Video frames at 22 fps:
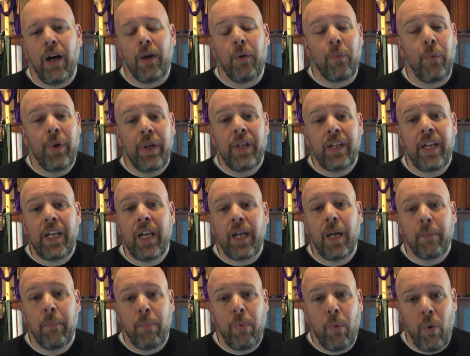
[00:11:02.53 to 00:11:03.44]
a
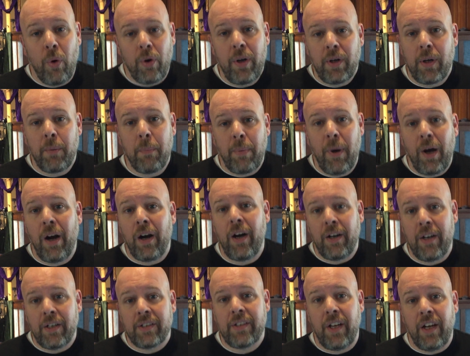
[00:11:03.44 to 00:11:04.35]
really important
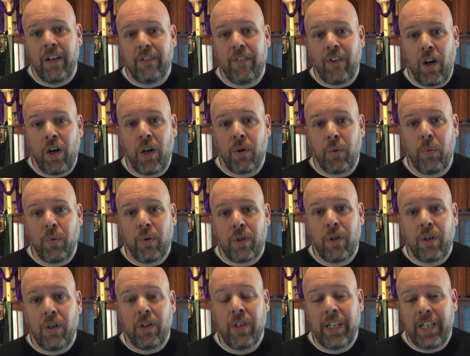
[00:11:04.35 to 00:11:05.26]
part of our
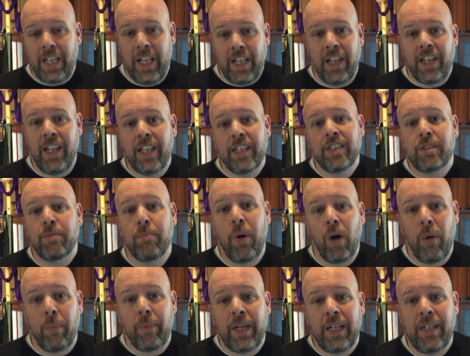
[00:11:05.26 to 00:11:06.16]
world in this
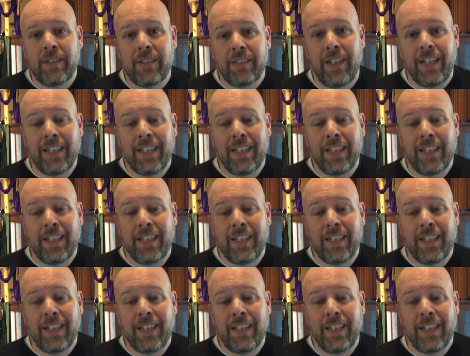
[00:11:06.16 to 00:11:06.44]
moment,